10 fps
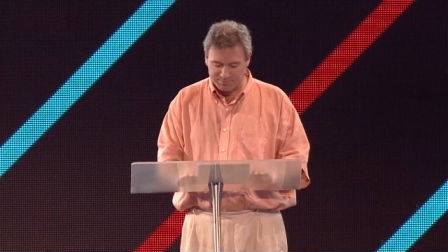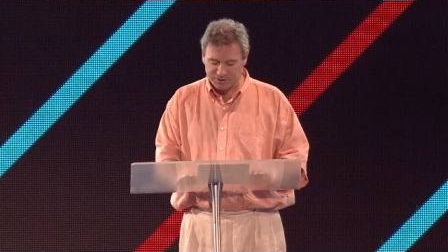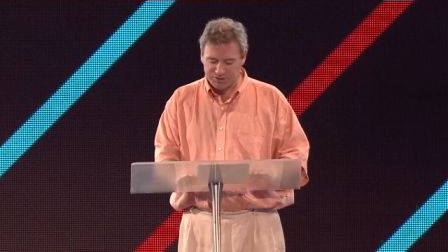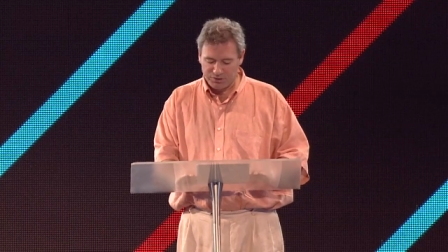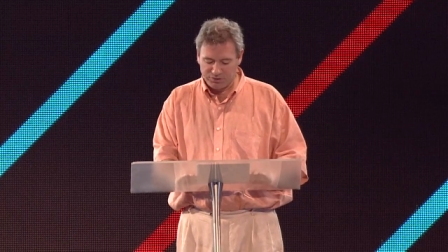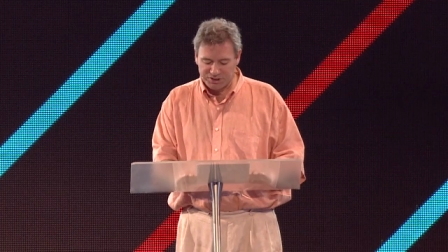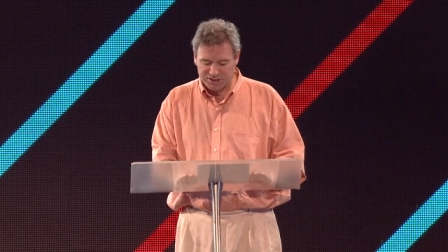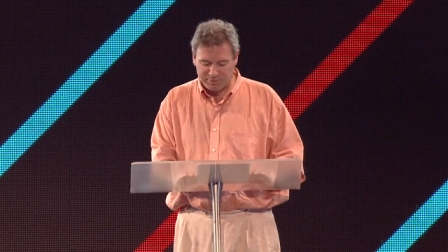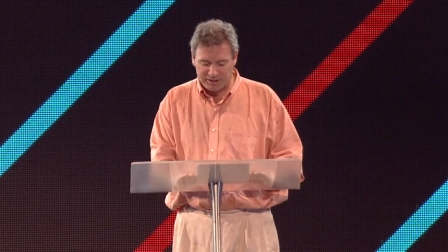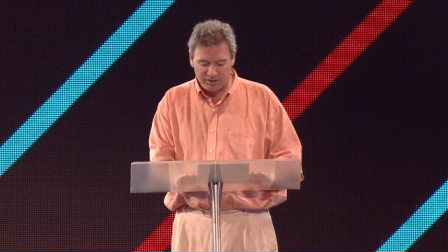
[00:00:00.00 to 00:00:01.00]
because you can
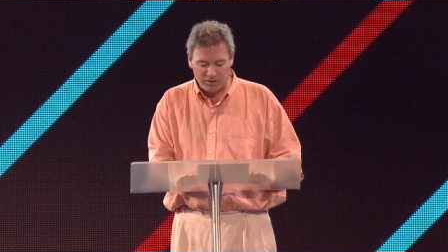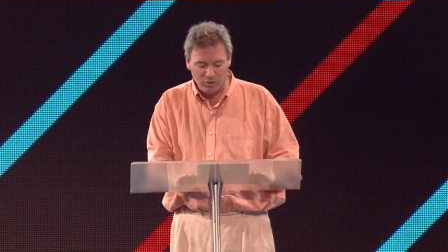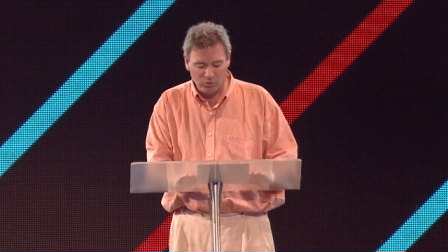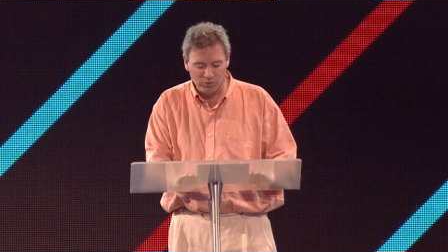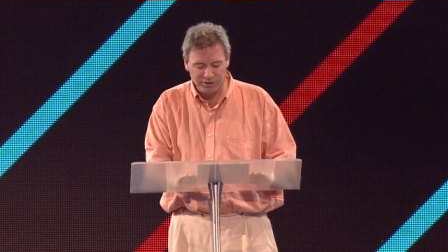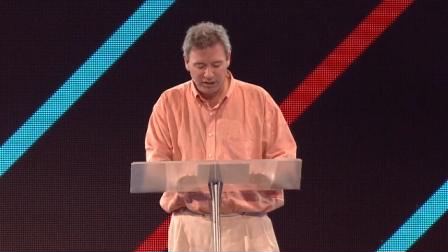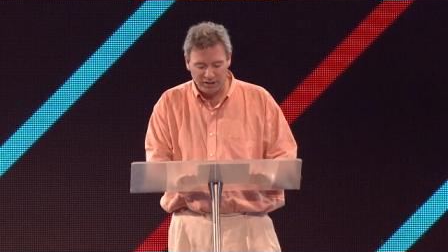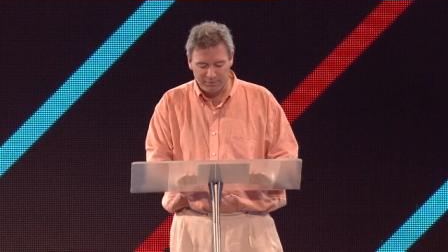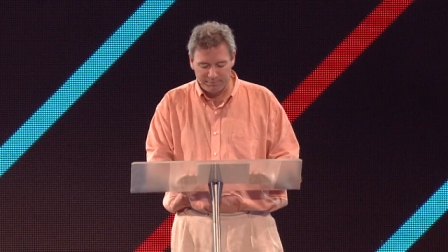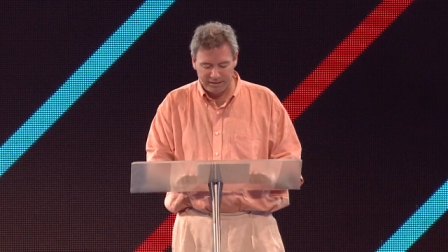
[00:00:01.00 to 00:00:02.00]
spend the whole
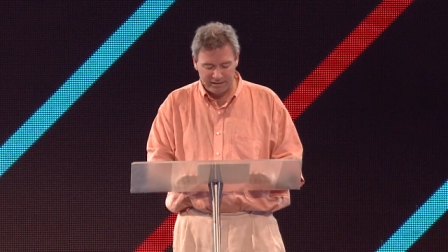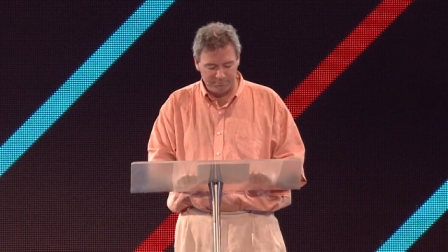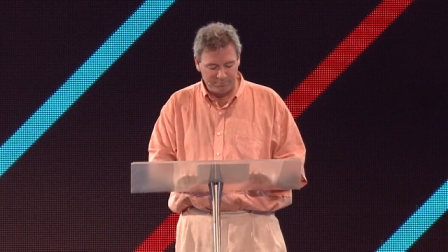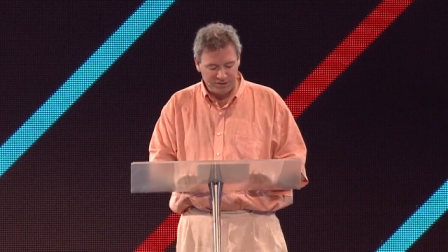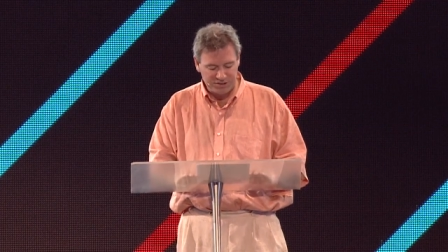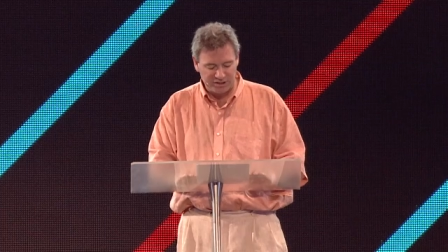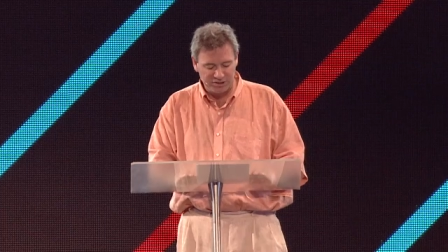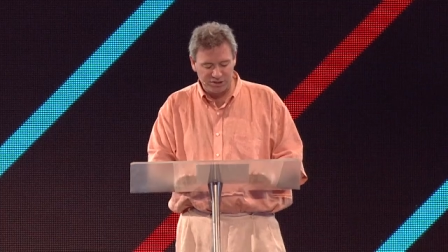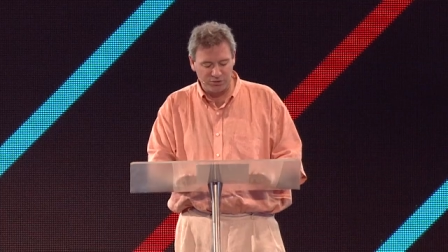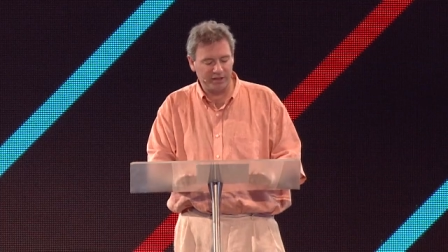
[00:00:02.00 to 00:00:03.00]
year being busy
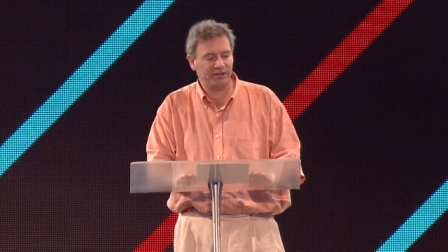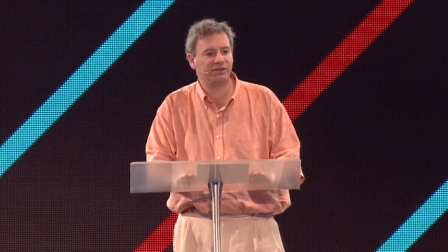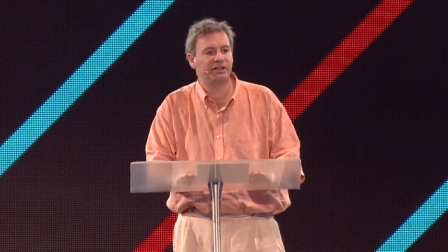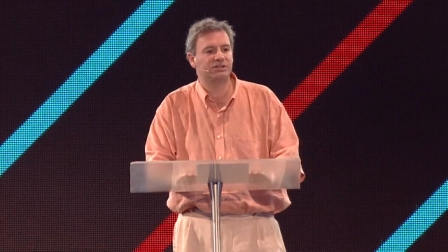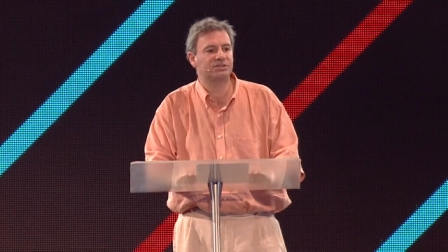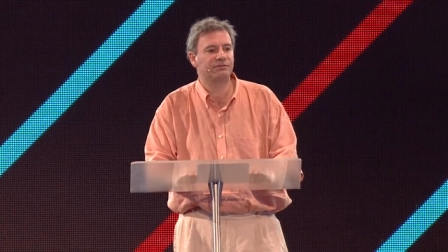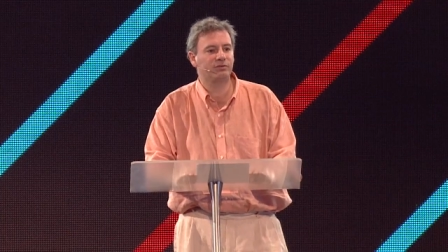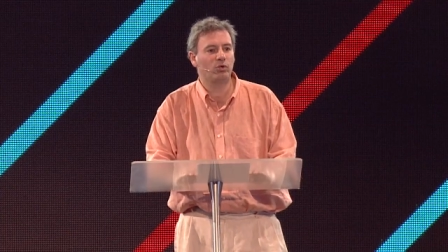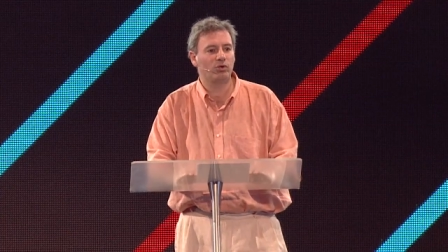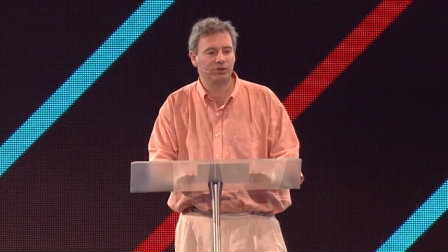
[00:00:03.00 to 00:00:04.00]
and doing things
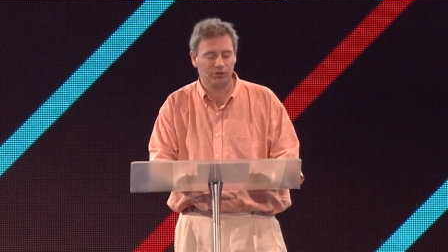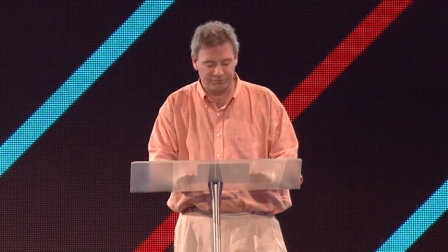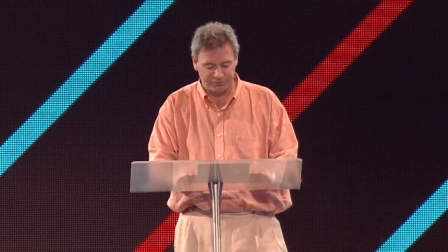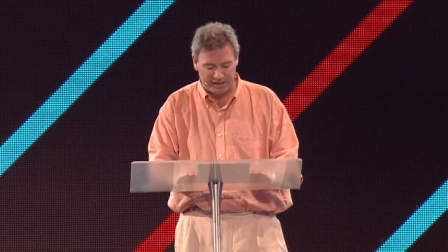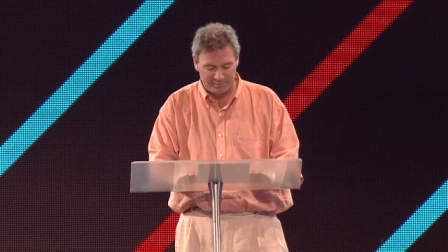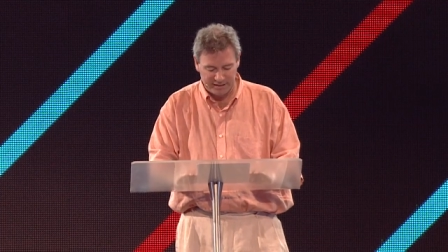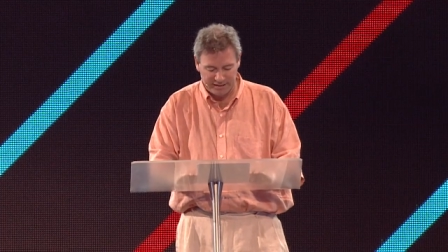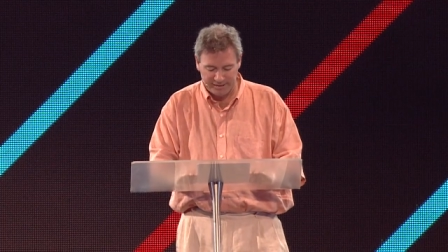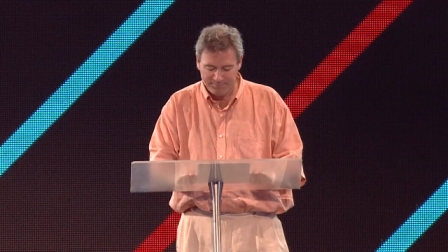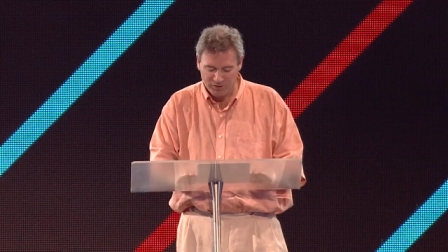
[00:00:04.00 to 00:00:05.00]
for your family,